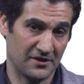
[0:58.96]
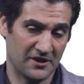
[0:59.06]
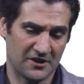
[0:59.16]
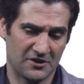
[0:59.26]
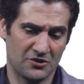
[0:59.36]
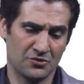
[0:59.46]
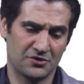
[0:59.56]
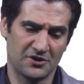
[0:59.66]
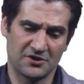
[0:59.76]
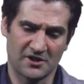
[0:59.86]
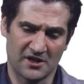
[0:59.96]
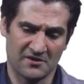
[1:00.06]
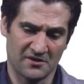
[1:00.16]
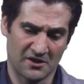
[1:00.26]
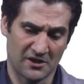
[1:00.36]
it uses a
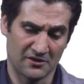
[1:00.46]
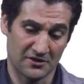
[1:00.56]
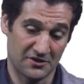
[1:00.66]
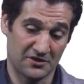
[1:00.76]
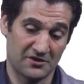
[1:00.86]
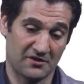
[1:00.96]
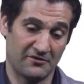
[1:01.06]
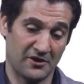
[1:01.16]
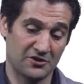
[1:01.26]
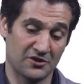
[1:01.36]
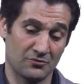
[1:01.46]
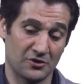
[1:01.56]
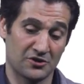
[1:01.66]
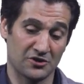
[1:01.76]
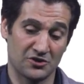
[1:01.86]
logistic function,
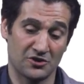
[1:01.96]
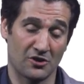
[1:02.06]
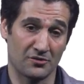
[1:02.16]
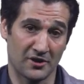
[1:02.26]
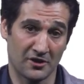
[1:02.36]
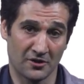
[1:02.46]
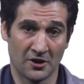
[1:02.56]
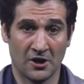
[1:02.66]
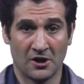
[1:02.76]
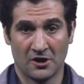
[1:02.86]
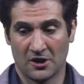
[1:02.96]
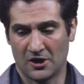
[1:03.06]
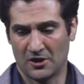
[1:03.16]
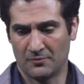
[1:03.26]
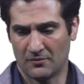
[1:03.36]
which is shown here.
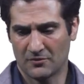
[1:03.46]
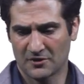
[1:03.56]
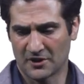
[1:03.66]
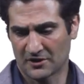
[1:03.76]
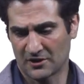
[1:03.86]
It